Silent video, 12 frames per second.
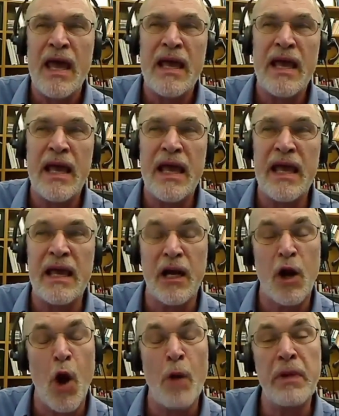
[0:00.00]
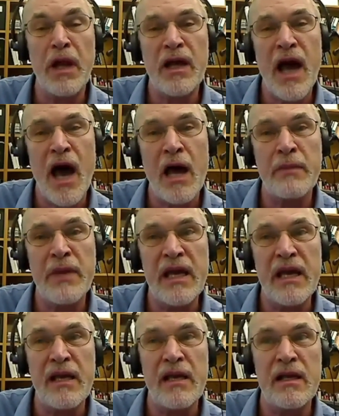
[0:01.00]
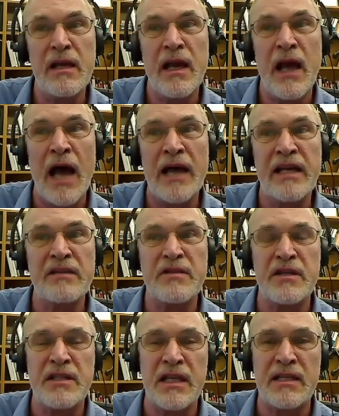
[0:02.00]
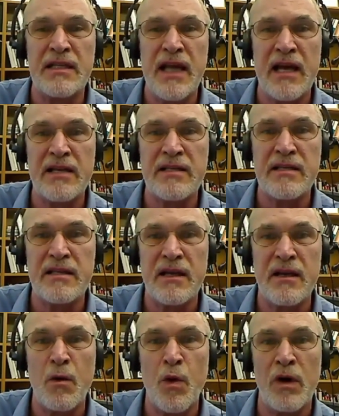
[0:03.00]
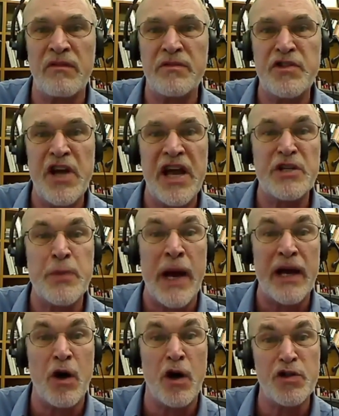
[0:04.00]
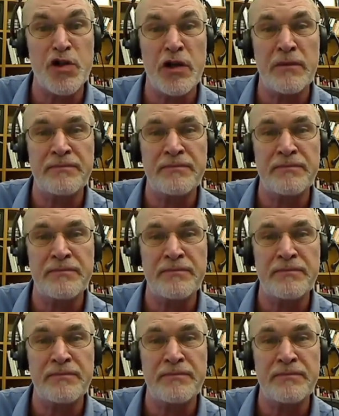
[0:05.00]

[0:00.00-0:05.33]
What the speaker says: In a global economy, ideas of success will change by culture.